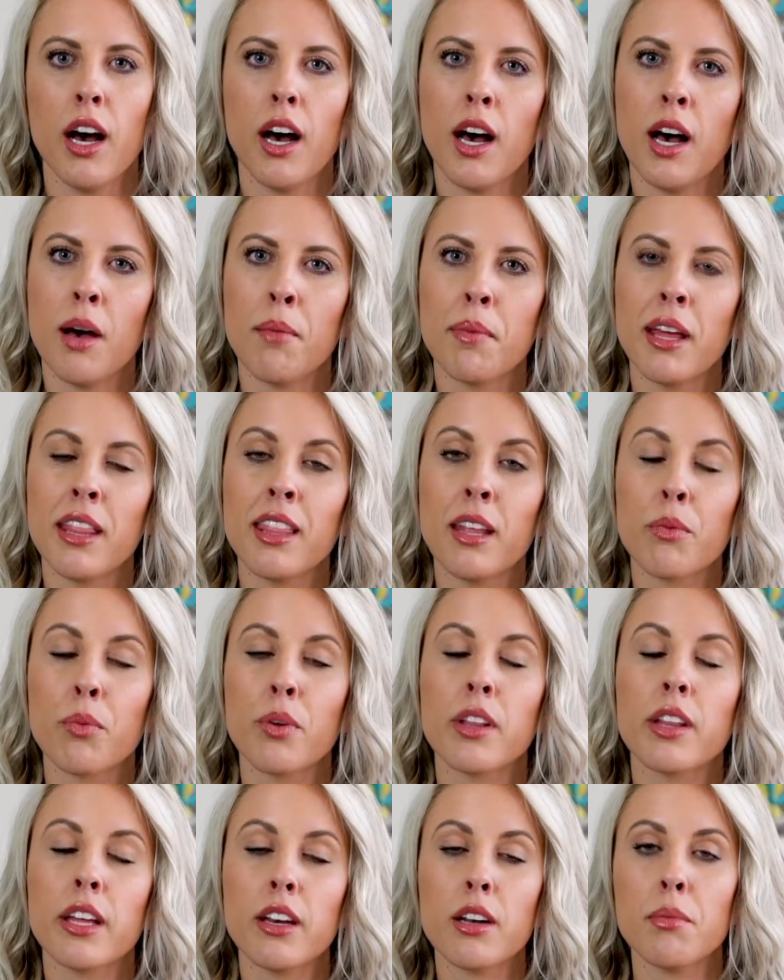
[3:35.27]
And then
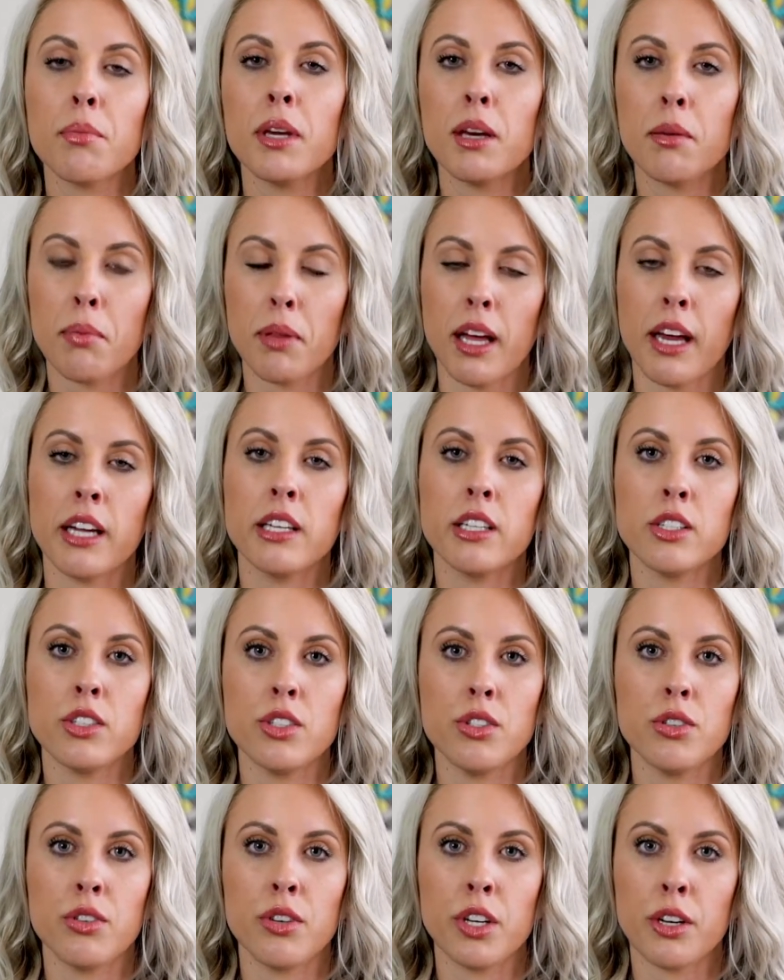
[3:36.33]
will later be applied
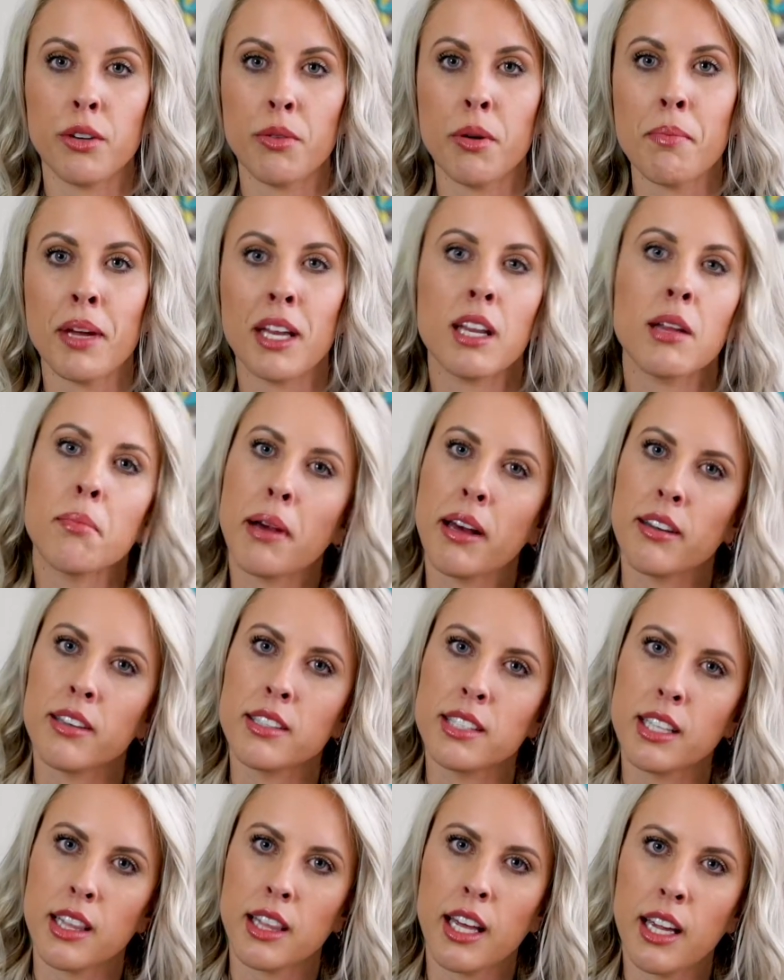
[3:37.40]
to your remaining
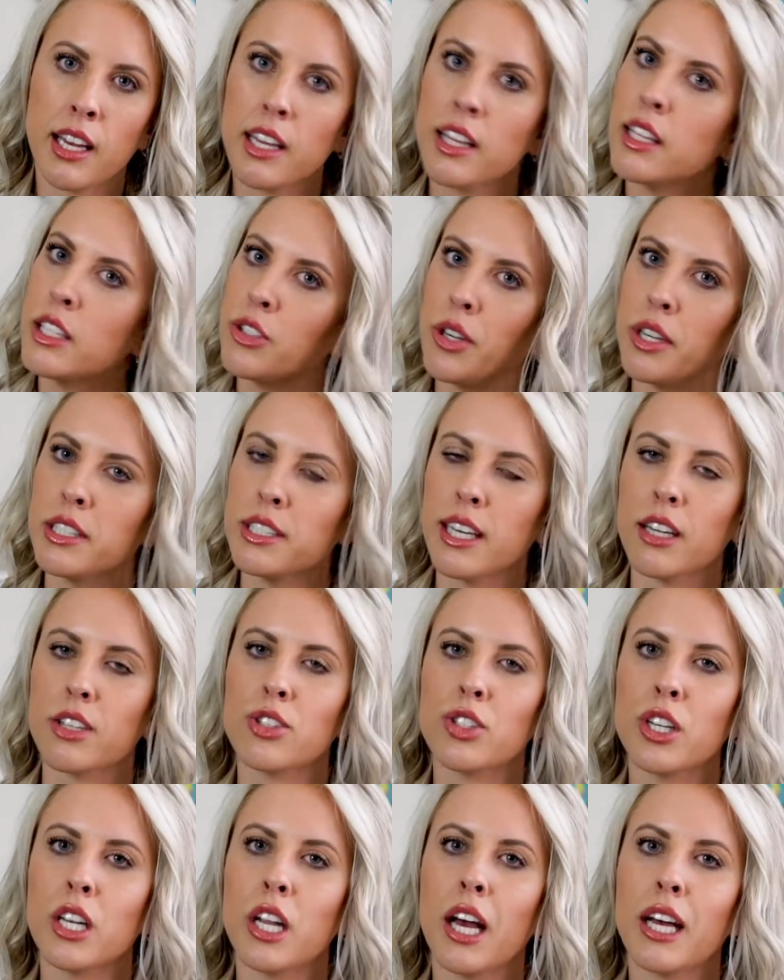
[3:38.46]
balance at the end of the
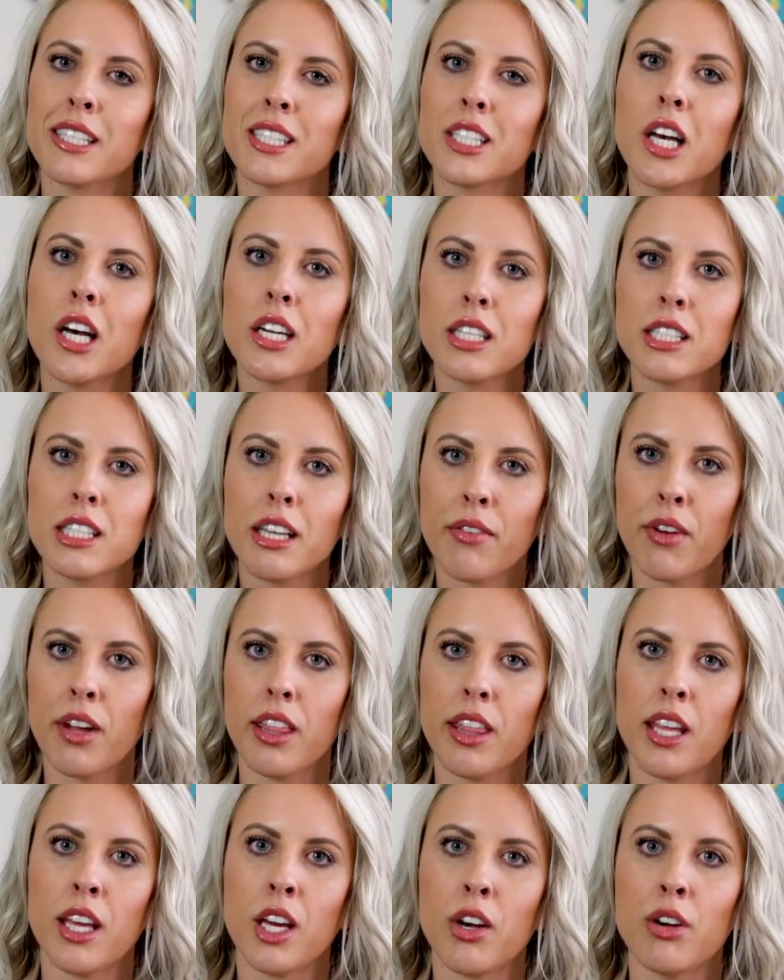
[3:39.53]
transaction, as long as
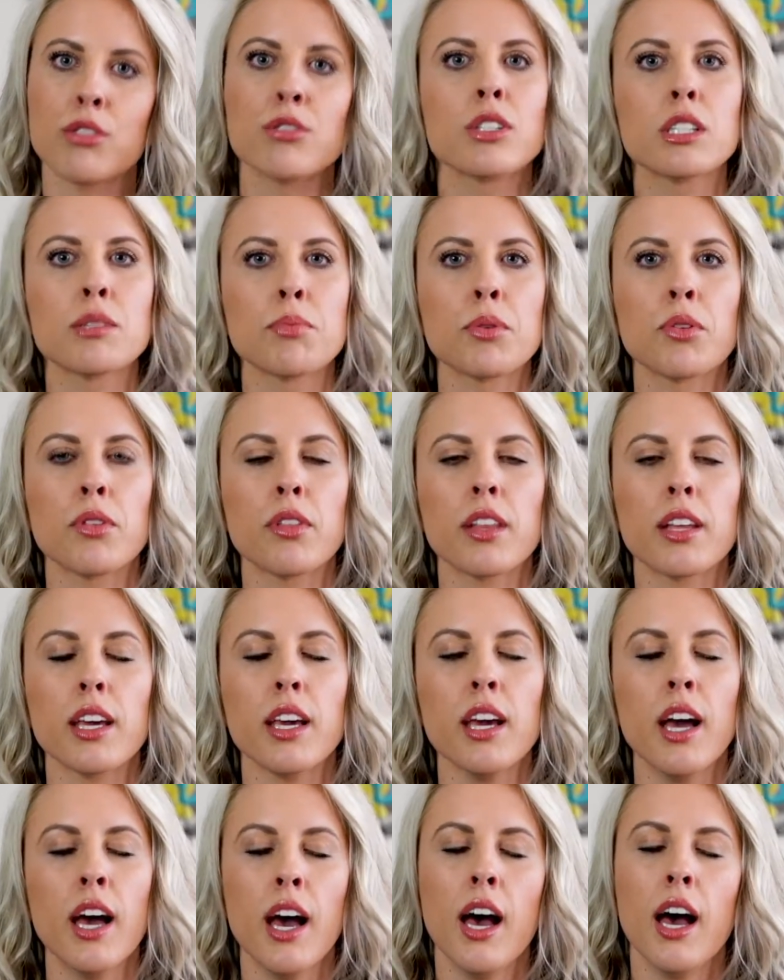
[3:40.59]
everything goes smoothly.